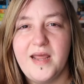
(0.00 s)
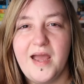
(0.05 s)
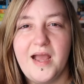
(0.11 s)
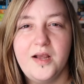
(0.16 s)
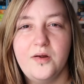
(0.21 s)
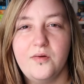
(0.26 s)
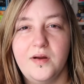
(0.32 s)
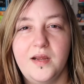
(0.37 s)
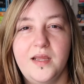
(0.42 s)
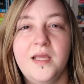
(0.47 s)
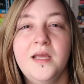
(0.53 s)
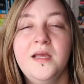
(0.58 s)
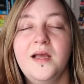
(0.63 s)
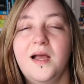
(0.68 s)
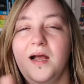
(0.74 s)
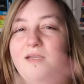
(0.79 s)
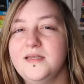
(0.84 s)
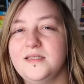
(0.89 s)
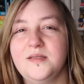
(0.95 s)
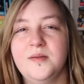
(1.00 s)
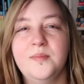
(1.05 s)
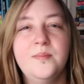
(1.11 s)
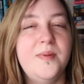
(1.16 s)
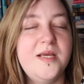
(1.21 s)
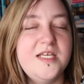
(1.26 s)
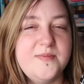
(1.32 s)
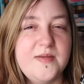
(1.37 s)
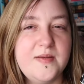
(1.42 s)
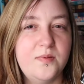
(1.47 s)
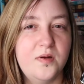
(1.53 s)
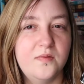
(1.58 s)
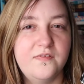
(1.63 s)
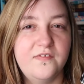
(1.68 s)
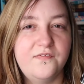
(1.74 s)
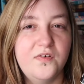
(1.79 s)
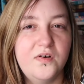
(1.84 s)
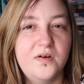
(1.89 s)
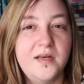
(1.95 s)
angry and beats people up
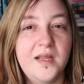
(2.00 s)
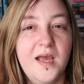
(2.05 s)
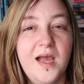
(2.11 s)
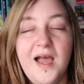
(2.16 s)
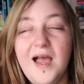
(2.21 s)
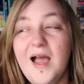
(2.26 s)
for fun.